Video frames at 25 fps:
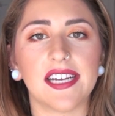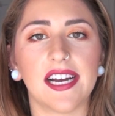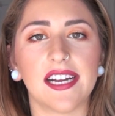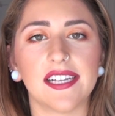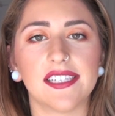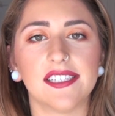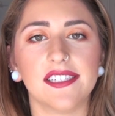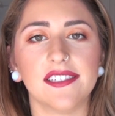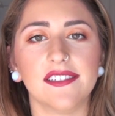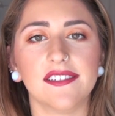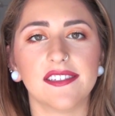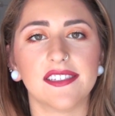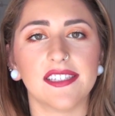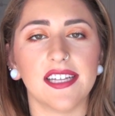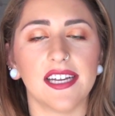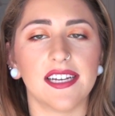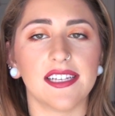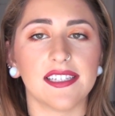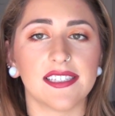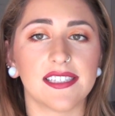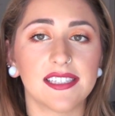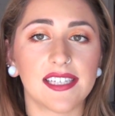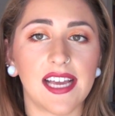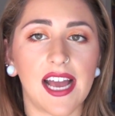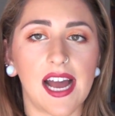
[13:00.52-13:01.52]
tattoos that
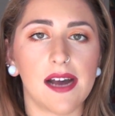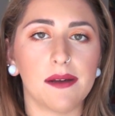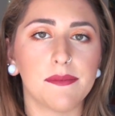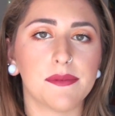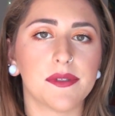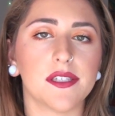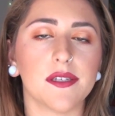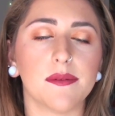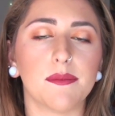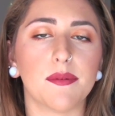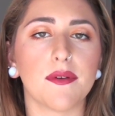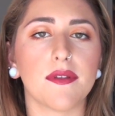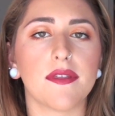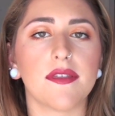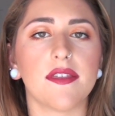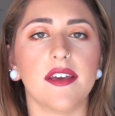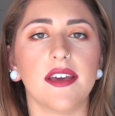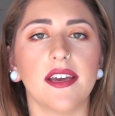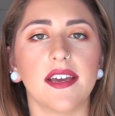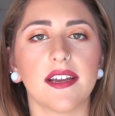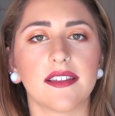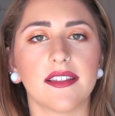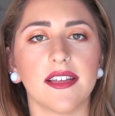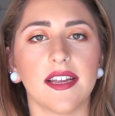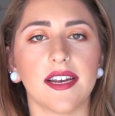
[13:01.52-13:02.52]
it scabs super thick,